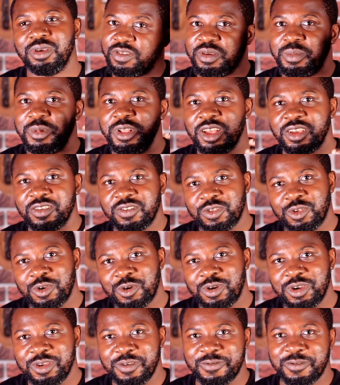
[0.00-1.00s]
a similar
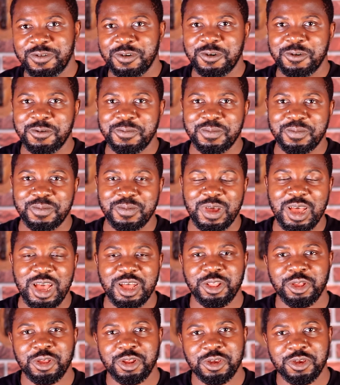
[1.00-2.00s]
story from
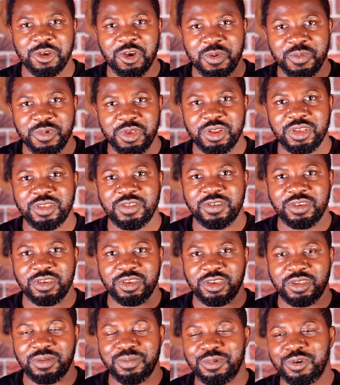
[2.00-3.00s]
another community
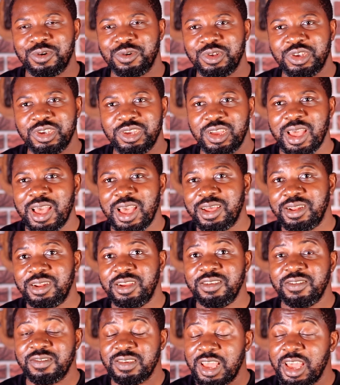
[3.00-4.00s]
in Bauchi had
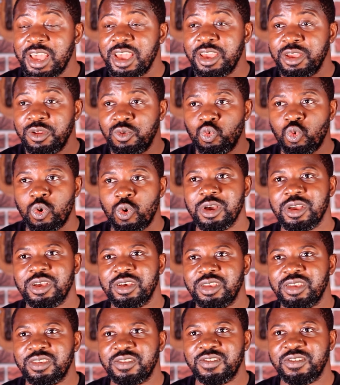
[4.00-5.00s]
these aid
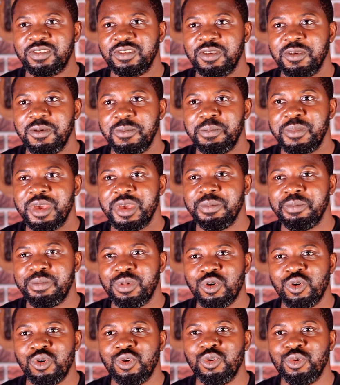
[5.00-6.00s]
workers make
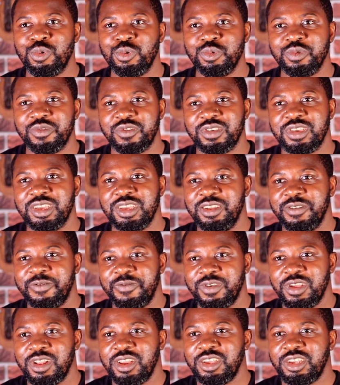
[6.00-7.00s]
boreholes in the
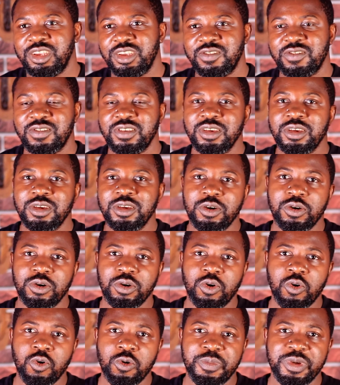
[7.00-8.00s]
villages,
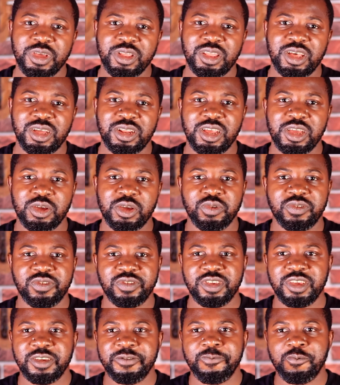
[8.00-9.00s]
hoping that they could
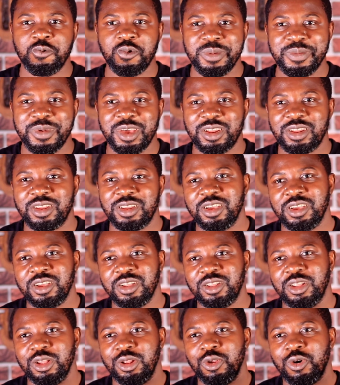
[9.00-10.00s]
save women
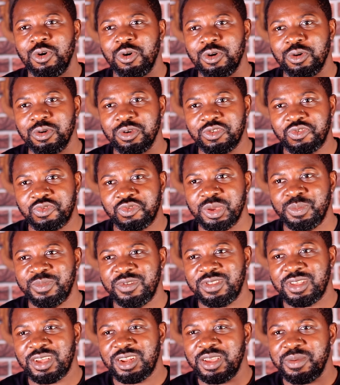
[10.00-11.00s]
the long trips
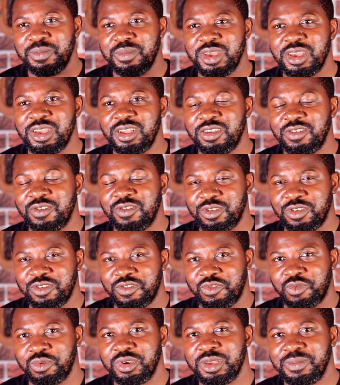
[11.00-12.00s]
that they made to the
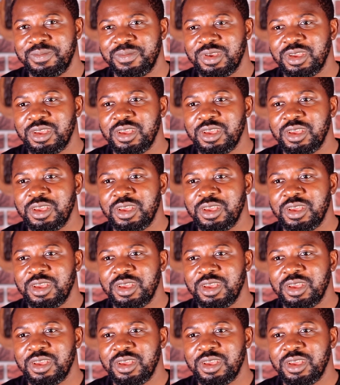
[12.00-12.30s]
stream.